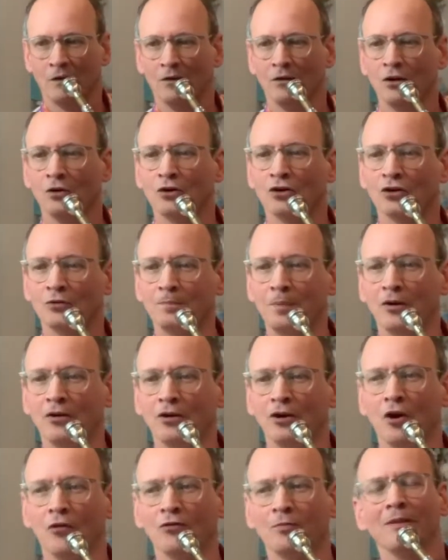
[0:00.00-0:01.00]
Lucas
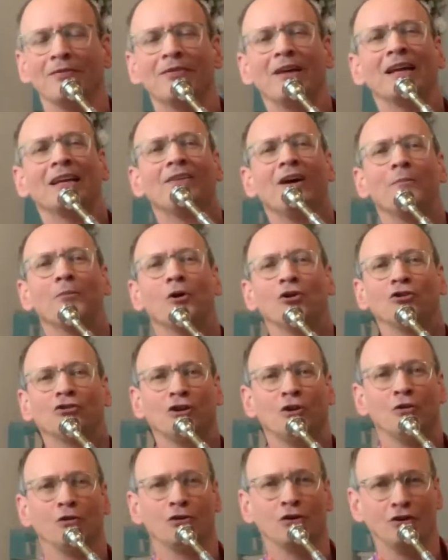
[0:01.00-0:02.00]
loves me. Thank you very much,
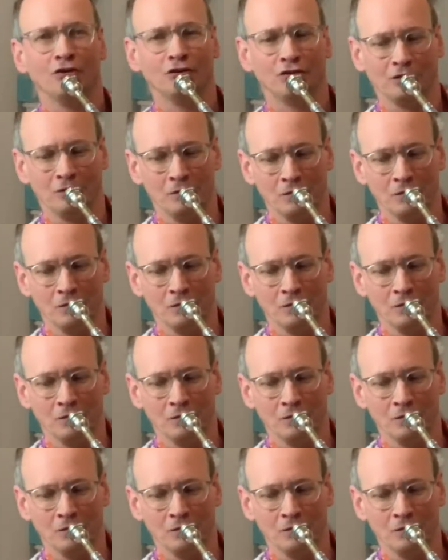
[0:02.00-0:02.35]
Lucas.